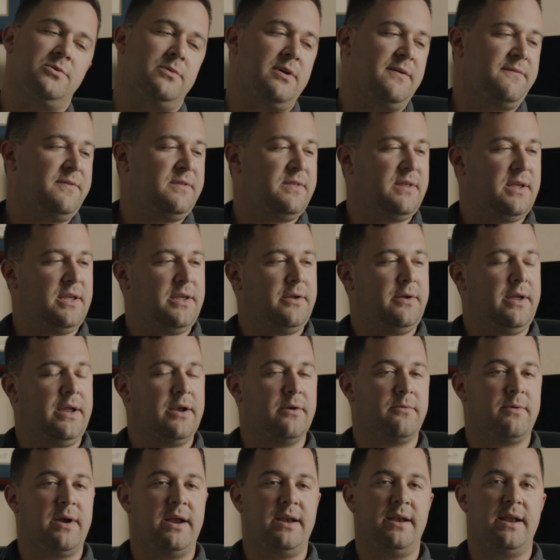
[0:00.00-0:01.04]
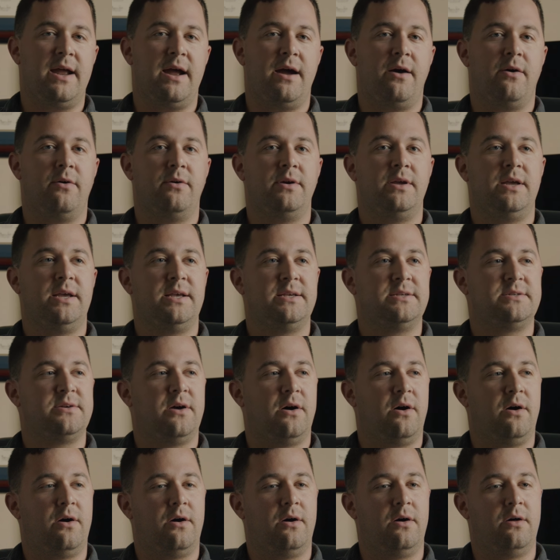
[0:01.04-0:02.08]
everything you hear right now is
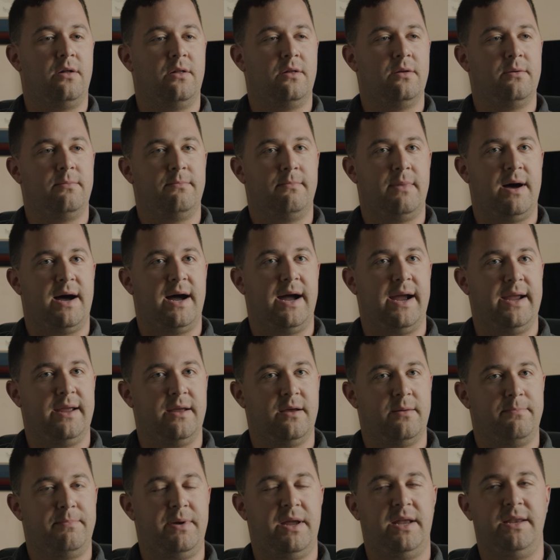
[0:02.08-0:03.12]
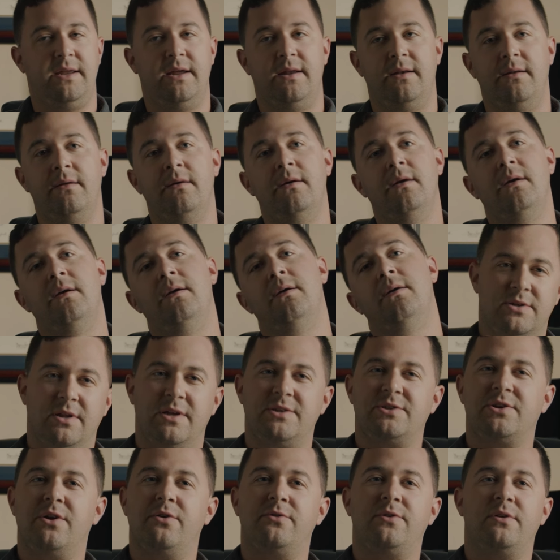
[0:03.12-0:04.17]
all my opinion. So
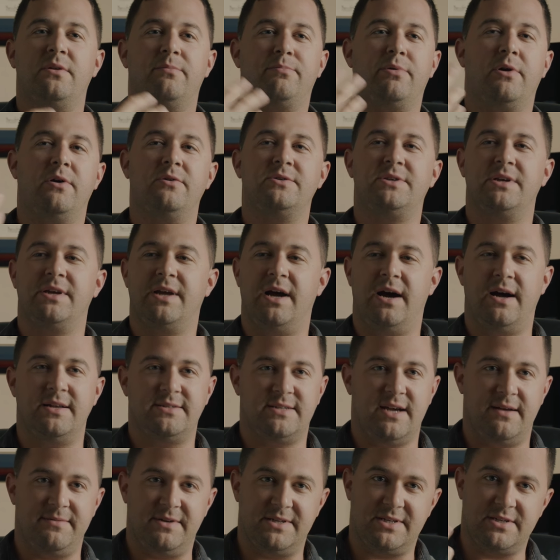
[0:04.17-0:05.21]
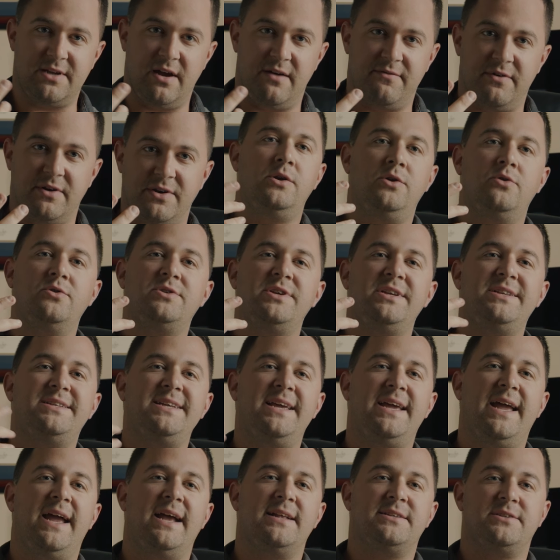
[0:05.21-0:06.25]
let's go through the pros and cons I've discovered using
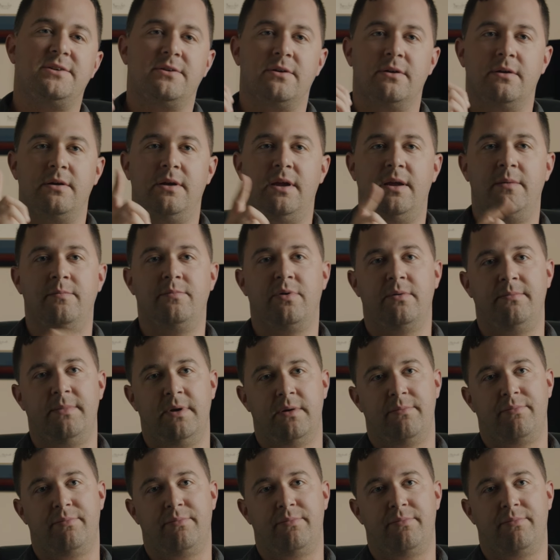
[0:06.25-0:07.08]
Dehancer in Premiere